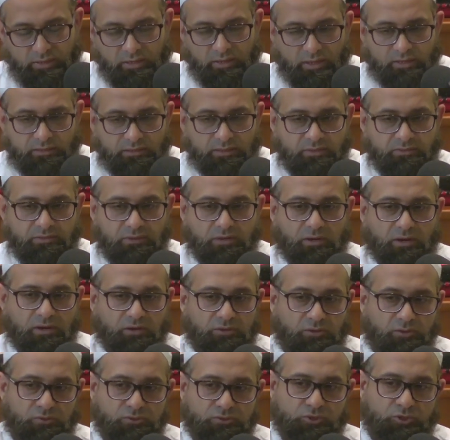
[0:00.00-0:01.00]
And then there
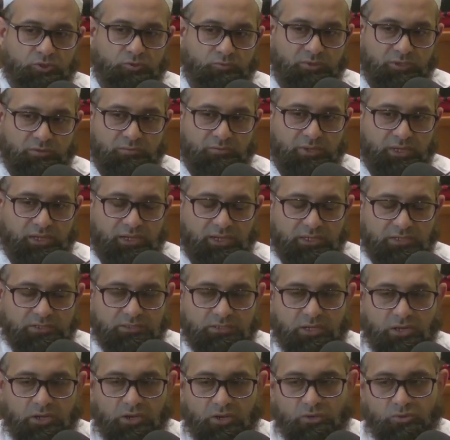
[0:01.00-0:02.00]
are those human
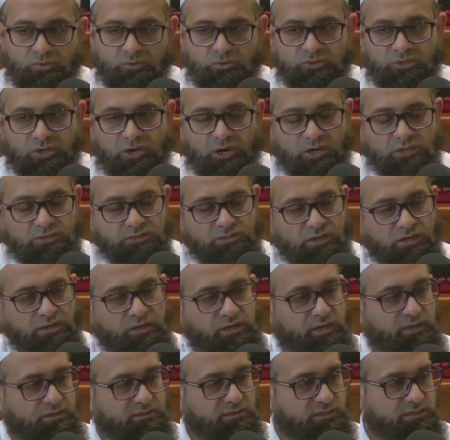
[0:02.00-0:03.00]
beings whose hearts are
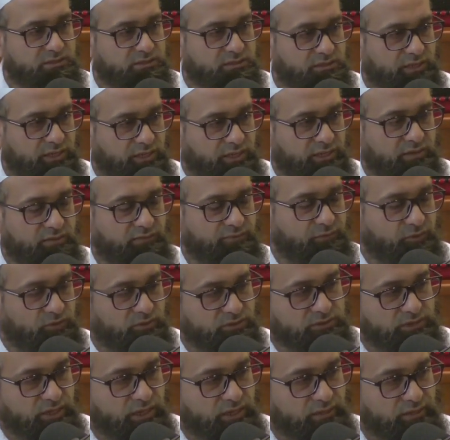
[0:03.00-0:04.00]
like this
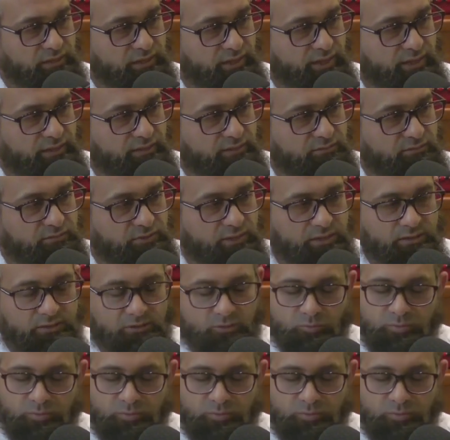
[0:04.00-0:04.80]
infertile land, right?